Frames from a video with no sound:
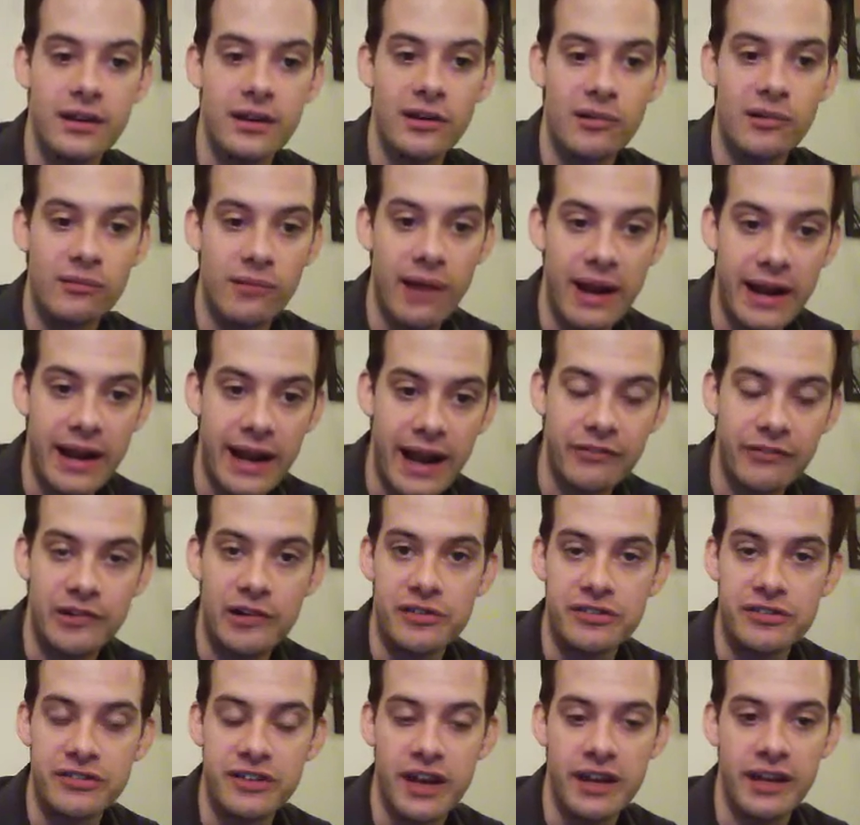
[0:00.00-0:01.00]
right after you're
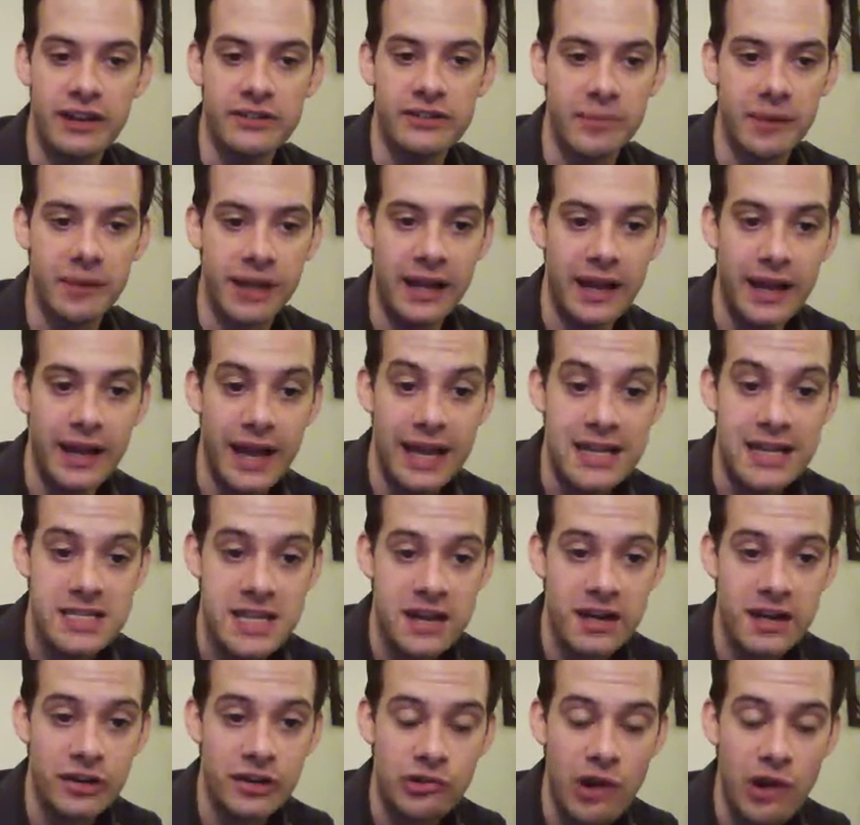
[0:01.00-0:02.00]
studying something, it's
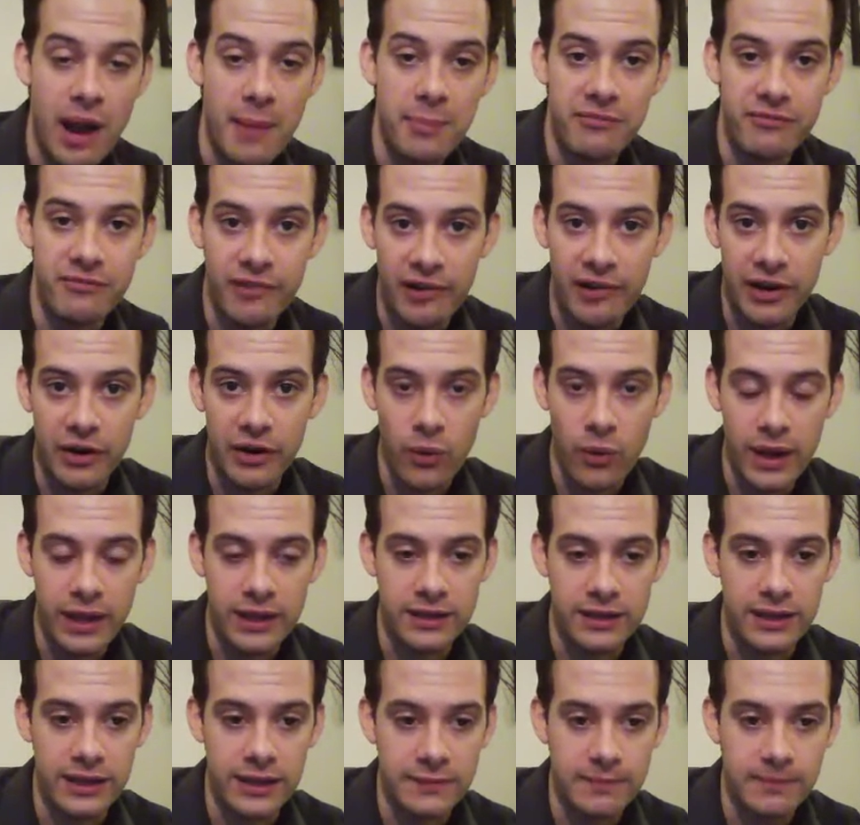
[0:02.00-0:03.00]
going to drop very
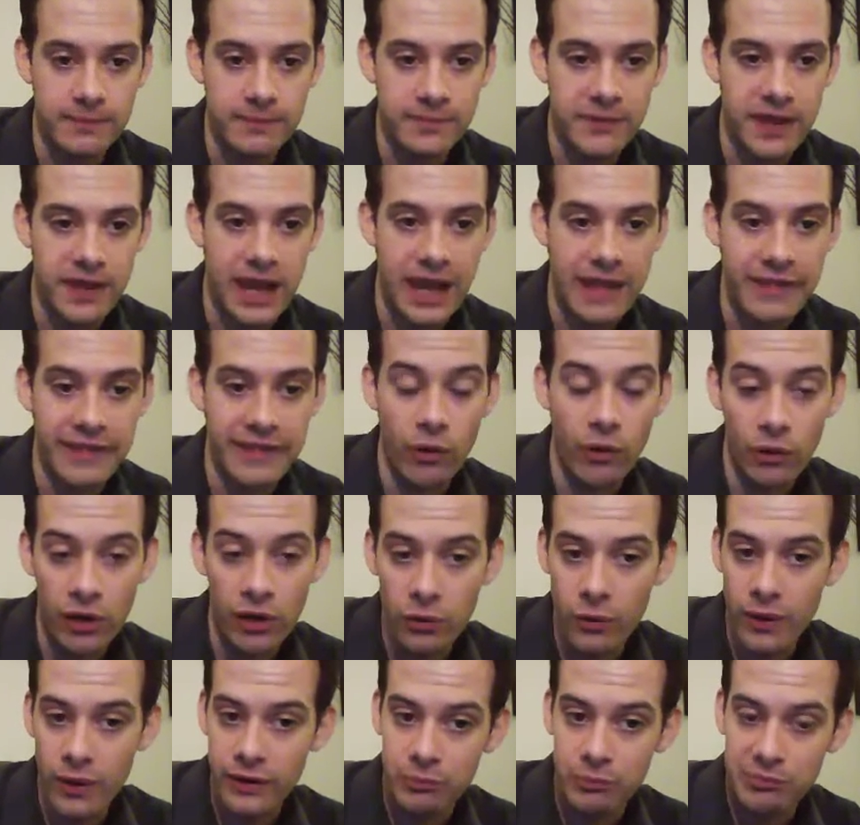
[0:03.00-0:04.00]
quickly. And the only
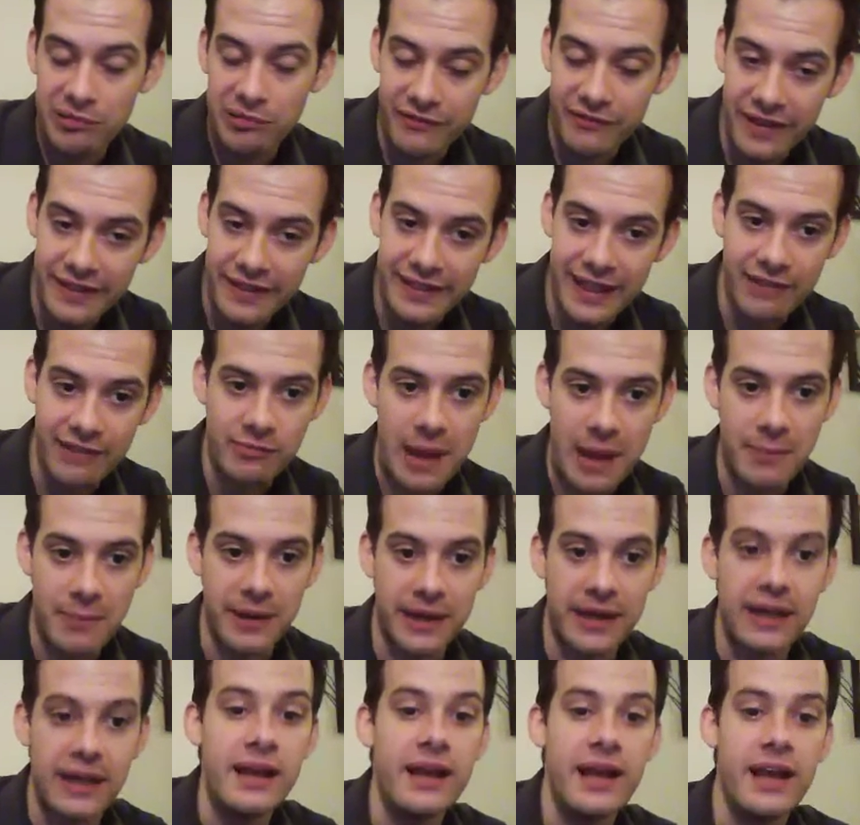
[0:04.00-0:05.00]
way to prevent that from
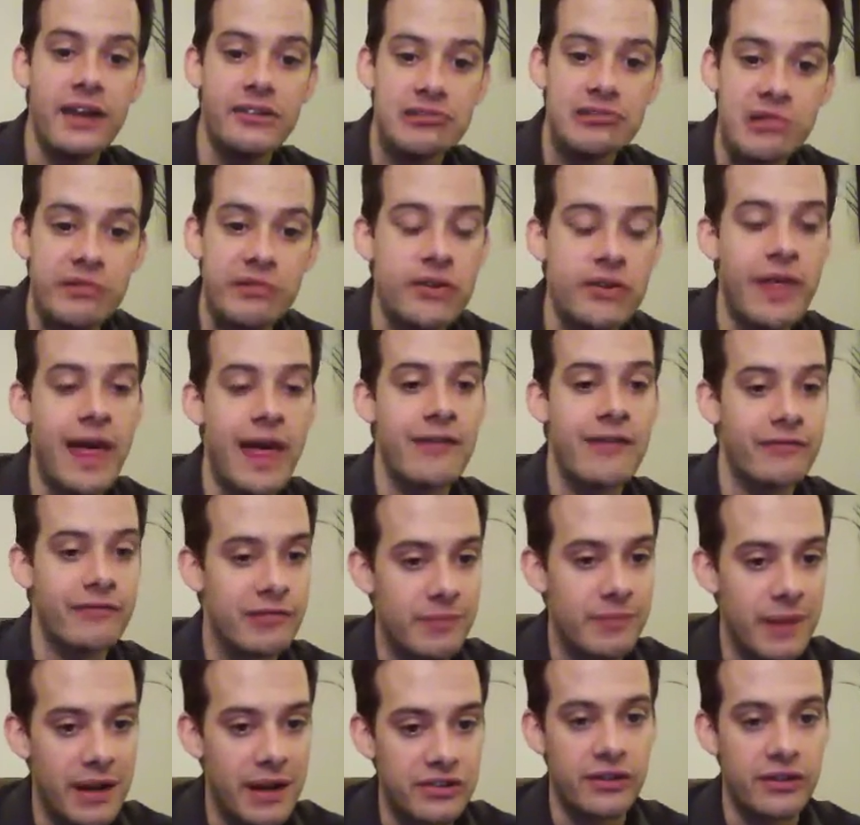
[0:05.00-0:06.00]
happening is to review that
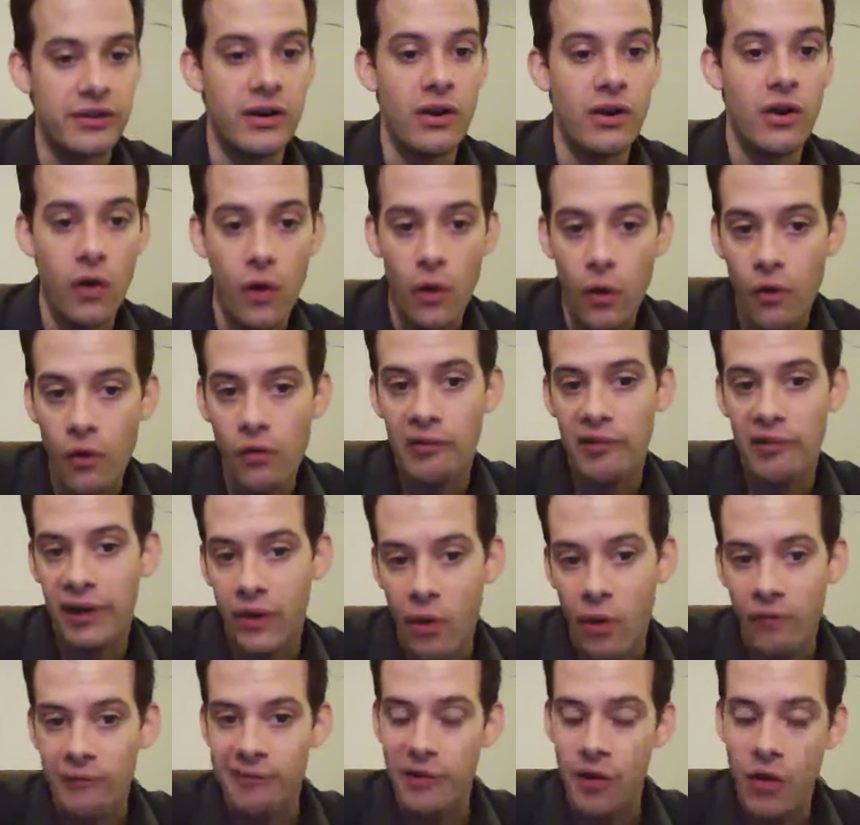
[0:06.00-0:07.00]
information over and
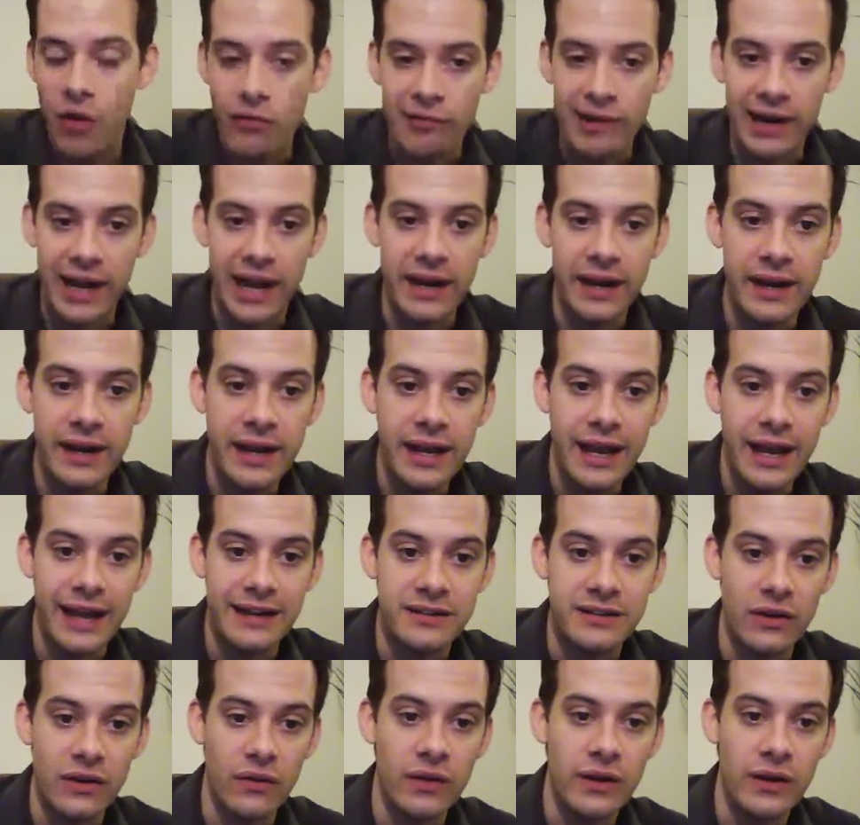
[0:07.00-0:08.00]
over and over again
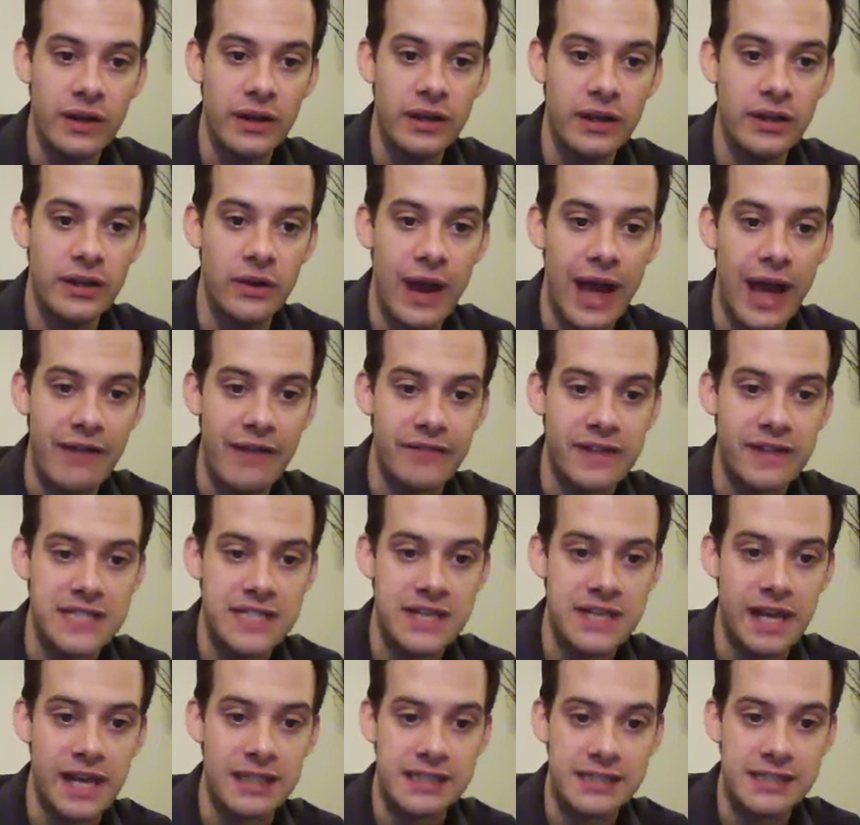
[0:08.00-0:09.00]
until you have this
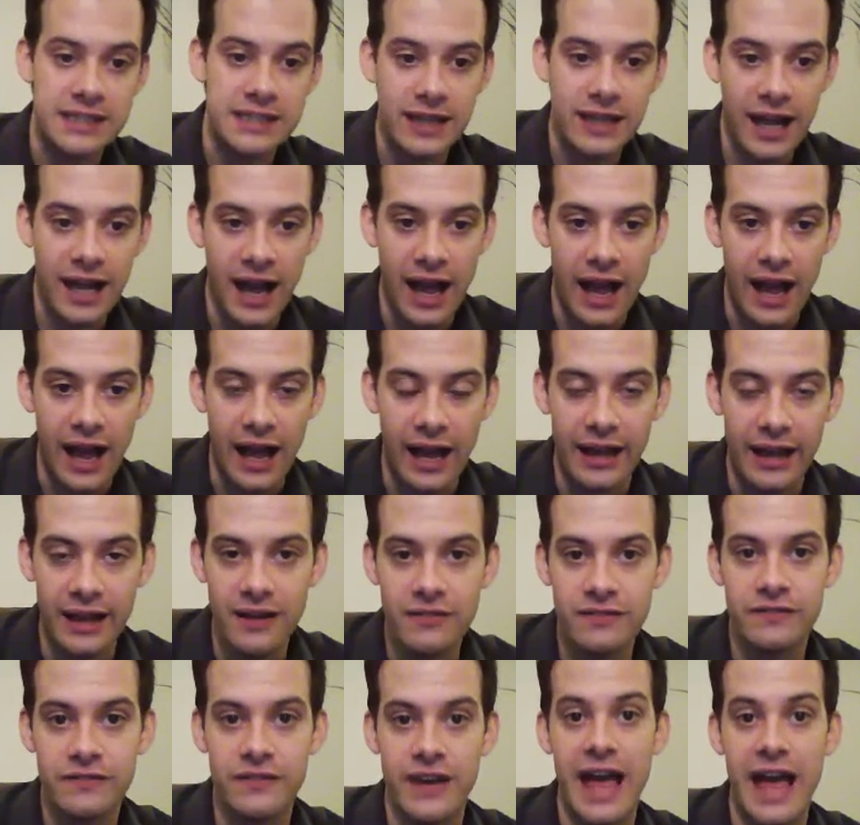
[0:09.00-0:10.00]
nice high
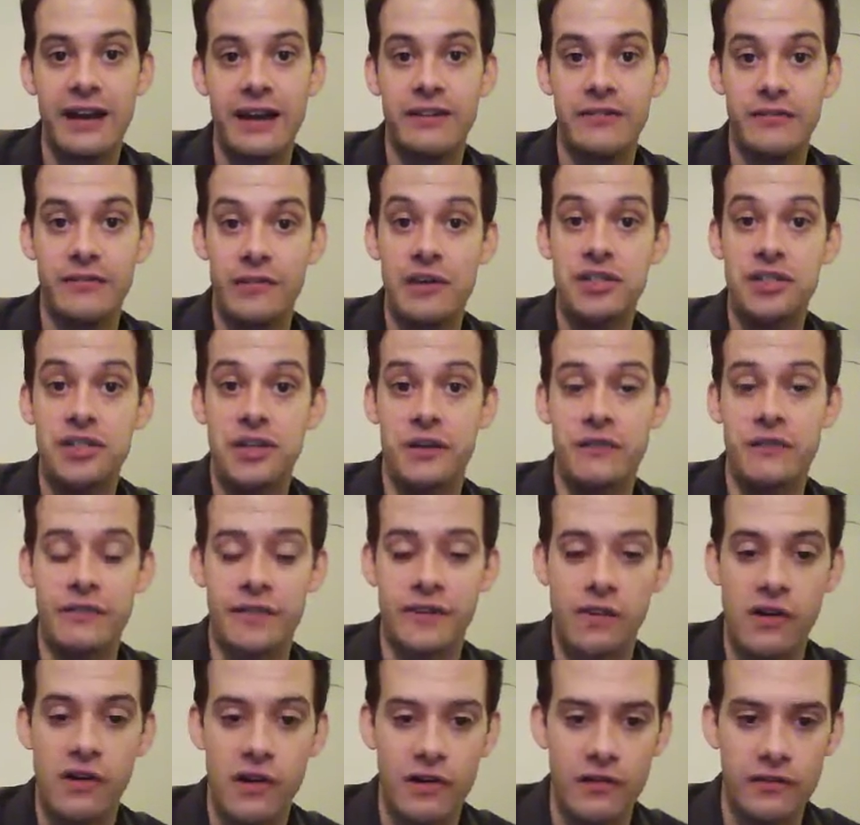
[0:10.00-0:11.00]
flat version of the
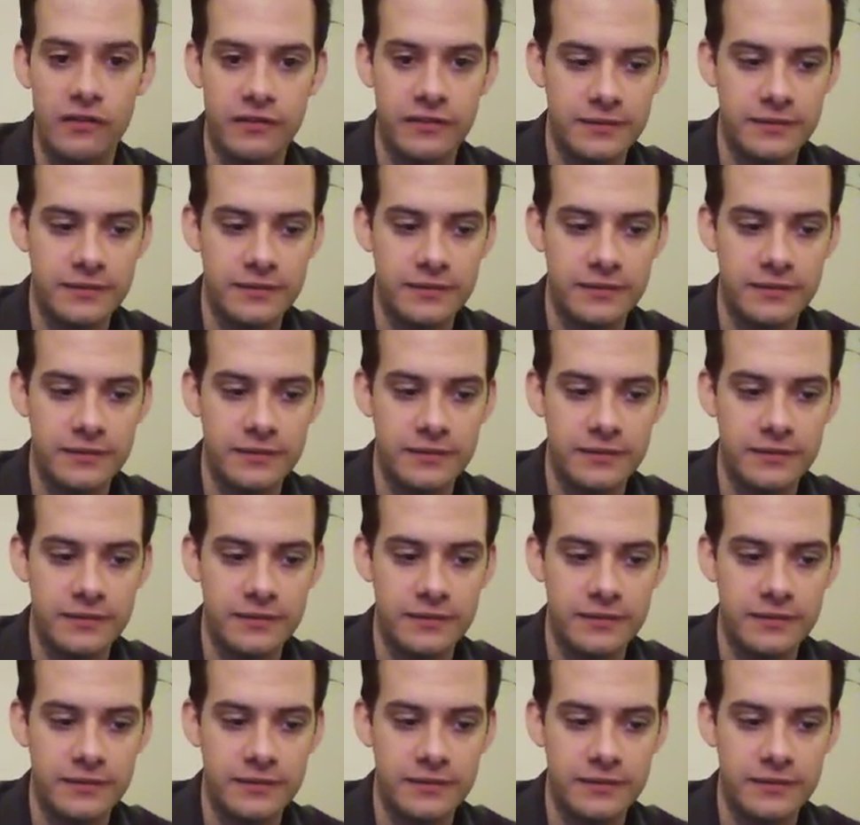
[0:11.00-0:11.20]
curve.